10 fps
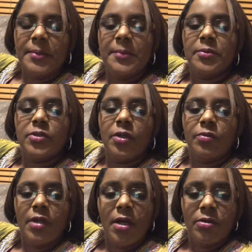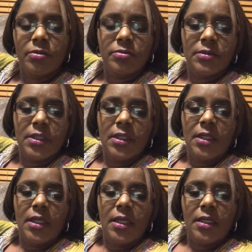of people don't know.
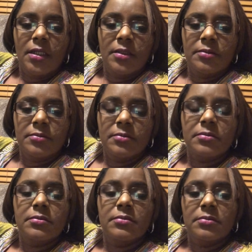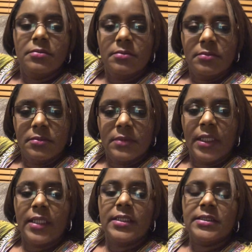Um,
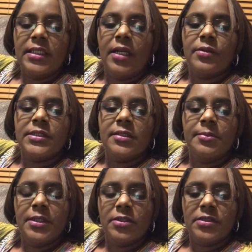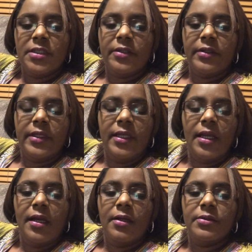like I said, I was in the military.
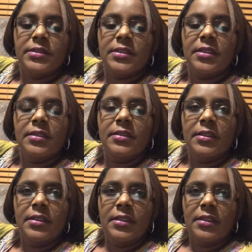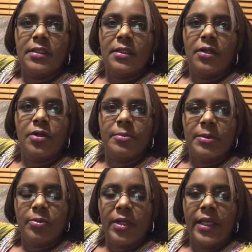I was a army
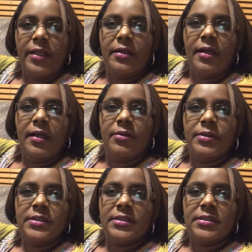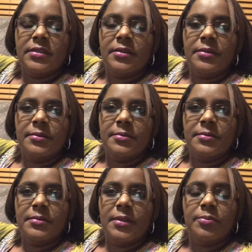brat. I was
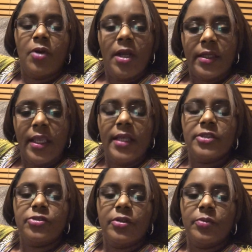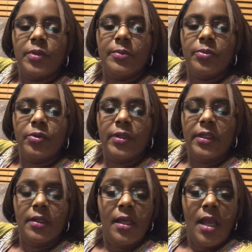a broadcaster at one point.
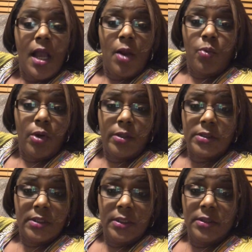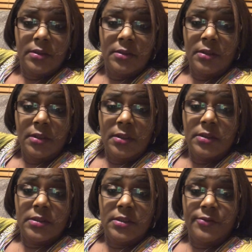I worked in
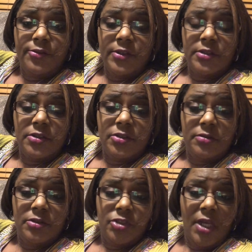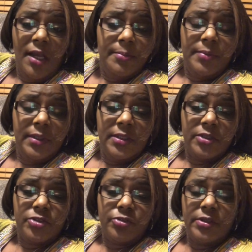different job
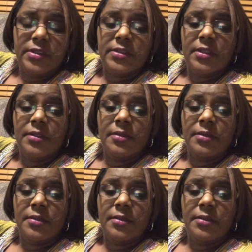industries